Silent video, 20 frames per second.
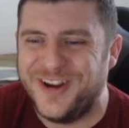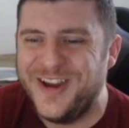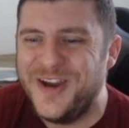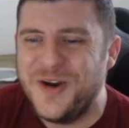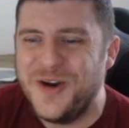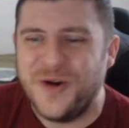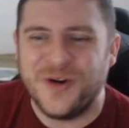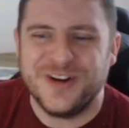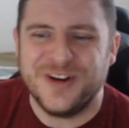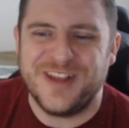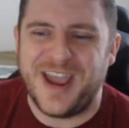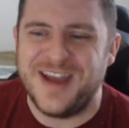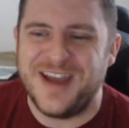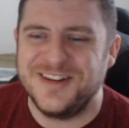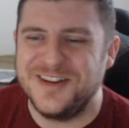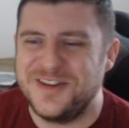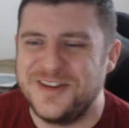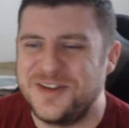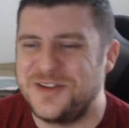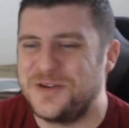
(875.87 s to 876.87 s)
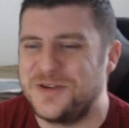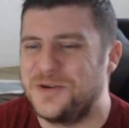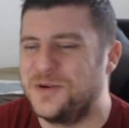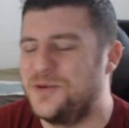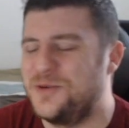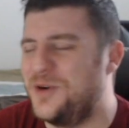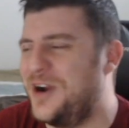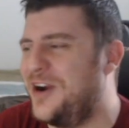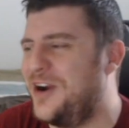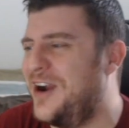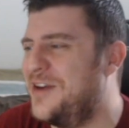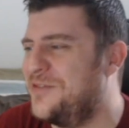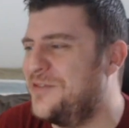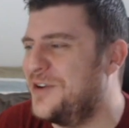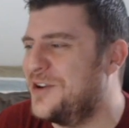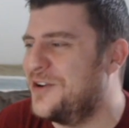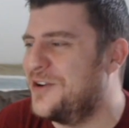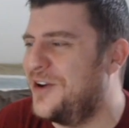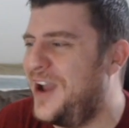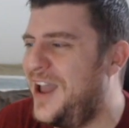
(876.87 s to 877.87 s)
or Dallas or wherever
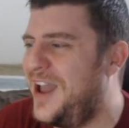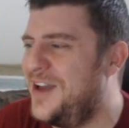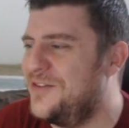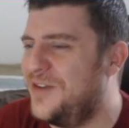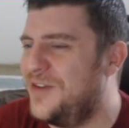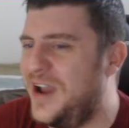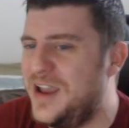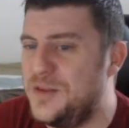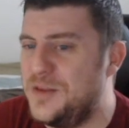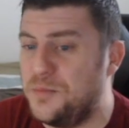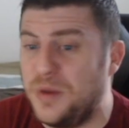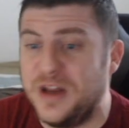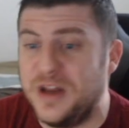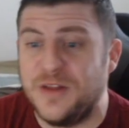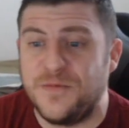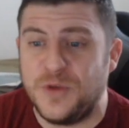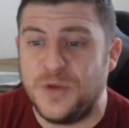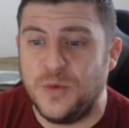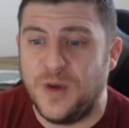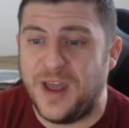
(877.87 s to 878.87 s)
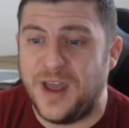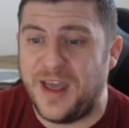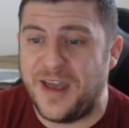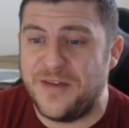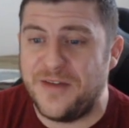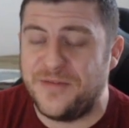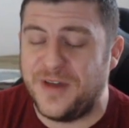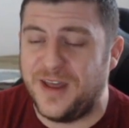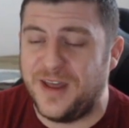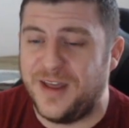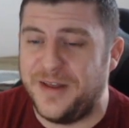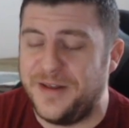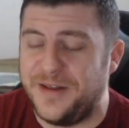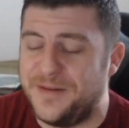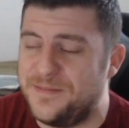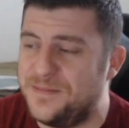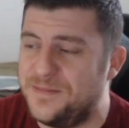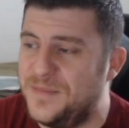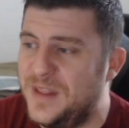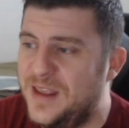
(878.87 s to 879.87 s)
you're at, right? But if you have
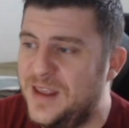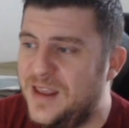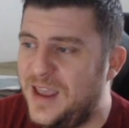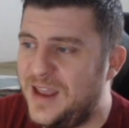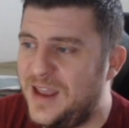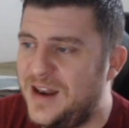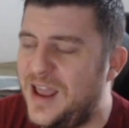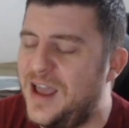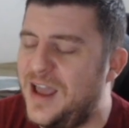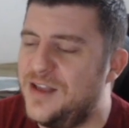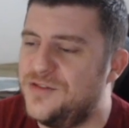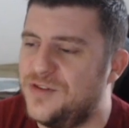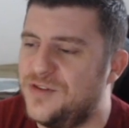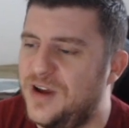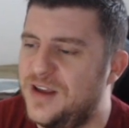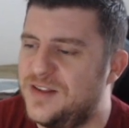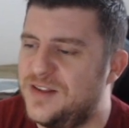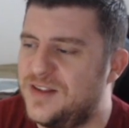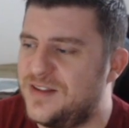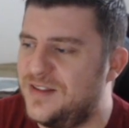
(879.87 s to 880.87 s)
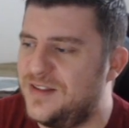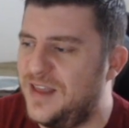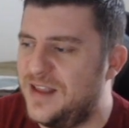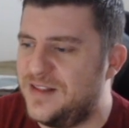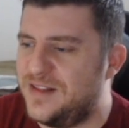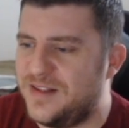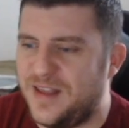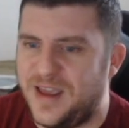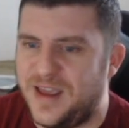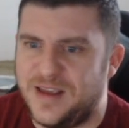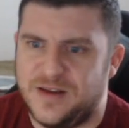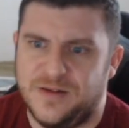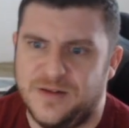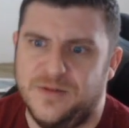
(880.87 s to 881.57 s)
an address that's like